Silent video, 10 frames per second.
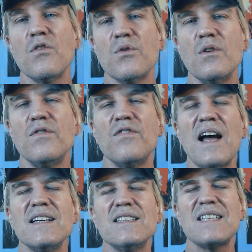through
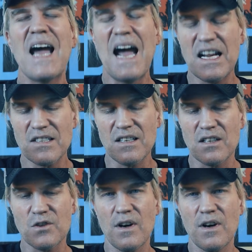fantastic